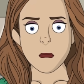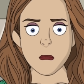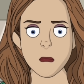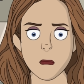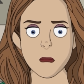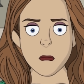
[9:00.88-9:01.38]

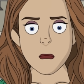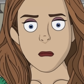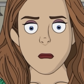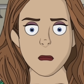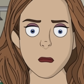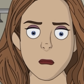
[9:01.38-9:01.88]
Well,
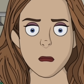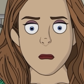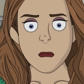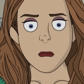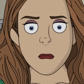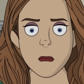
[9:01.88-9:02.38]
when I came
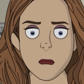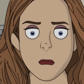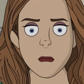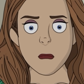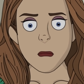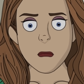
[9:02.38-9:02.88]
back from
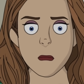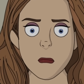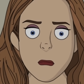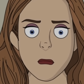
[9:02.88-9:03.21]
class,